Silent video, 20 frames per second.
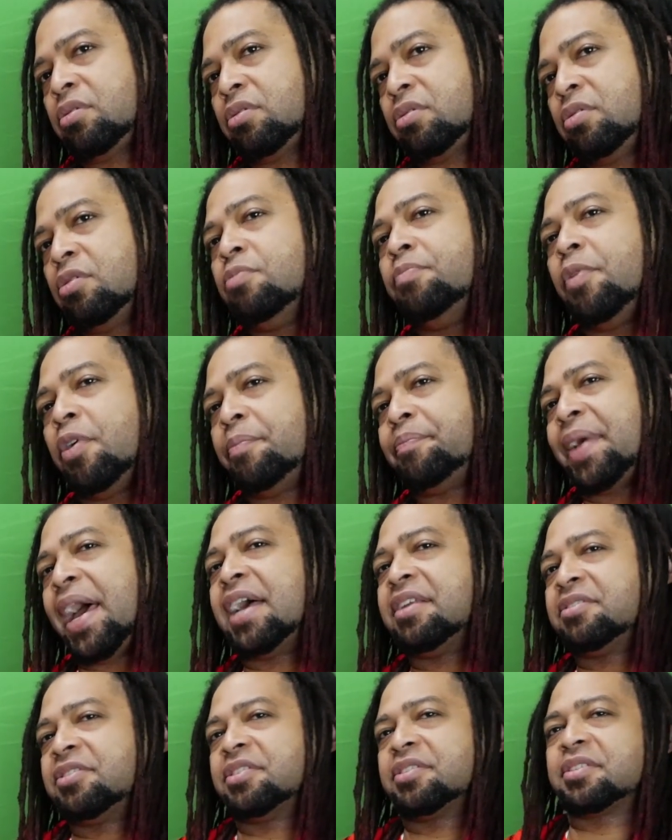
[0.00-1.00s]
two more
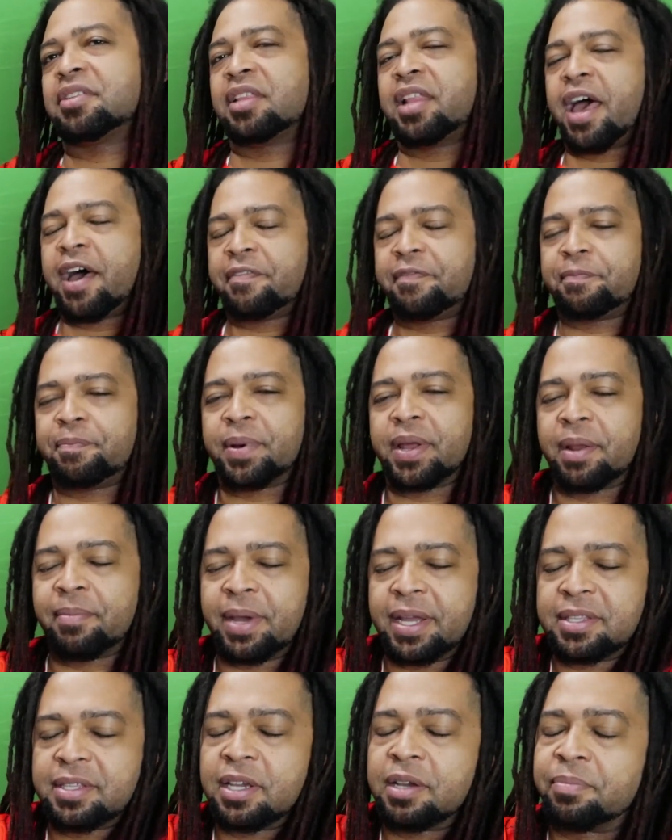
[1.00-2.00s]
batches left, but I
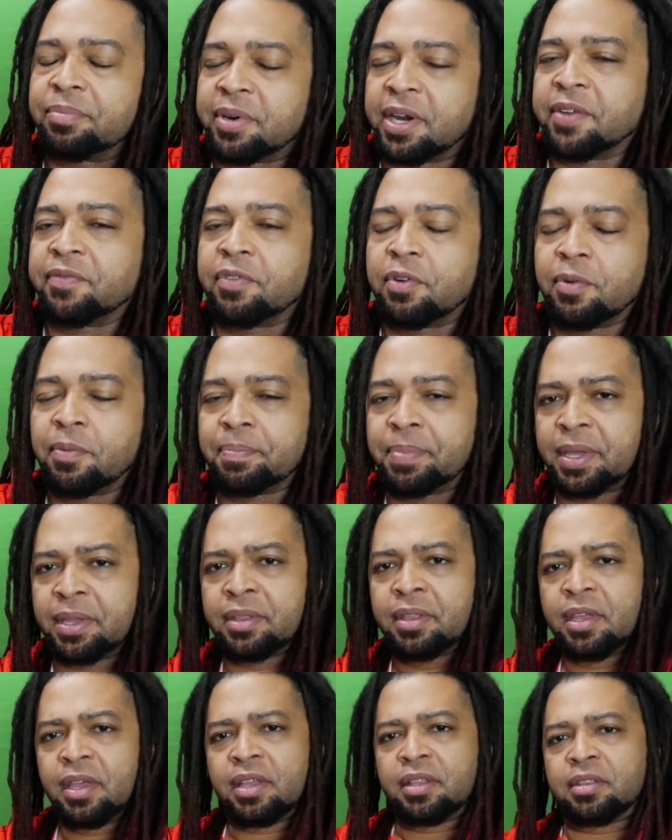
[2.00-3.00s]
might take a break for a
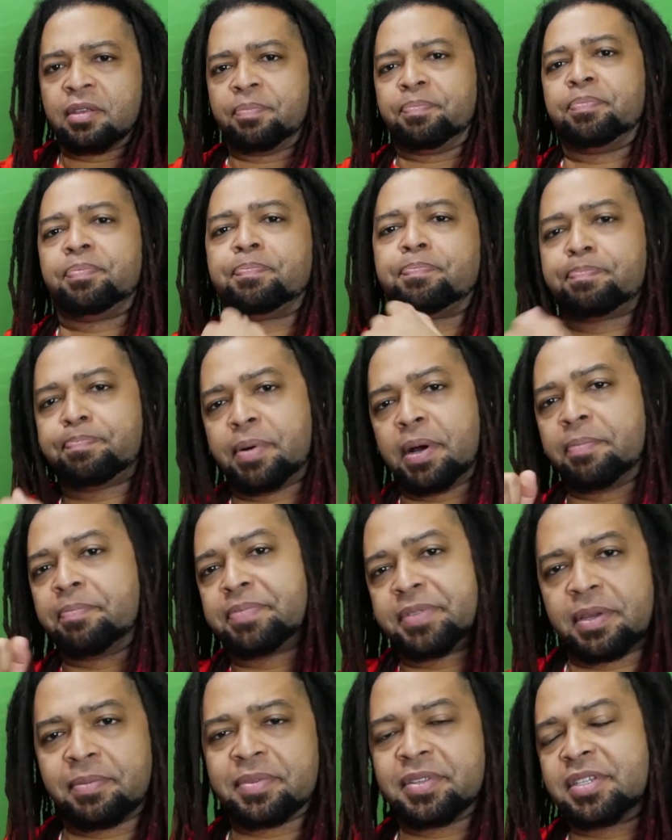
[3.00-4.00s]
bit to
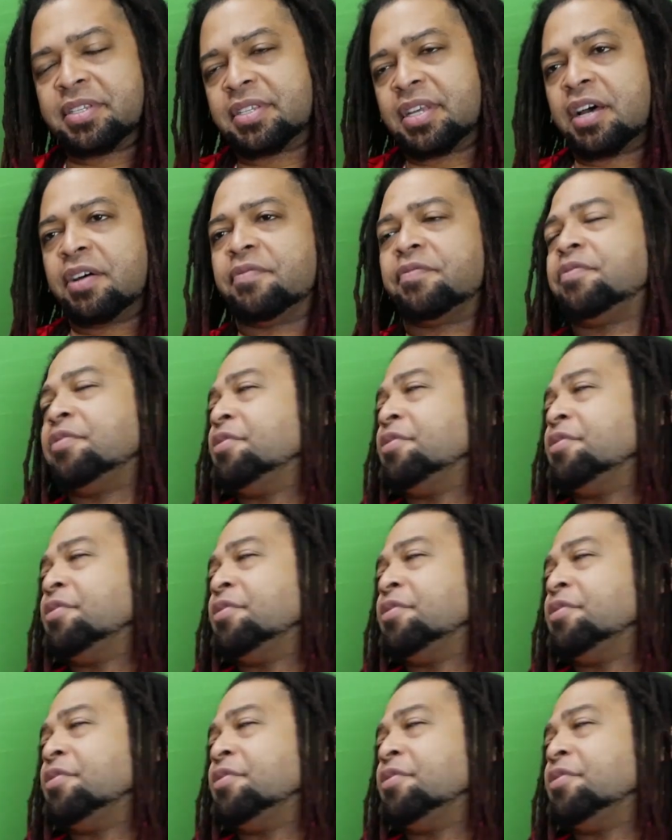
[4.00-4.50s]
pump some of these out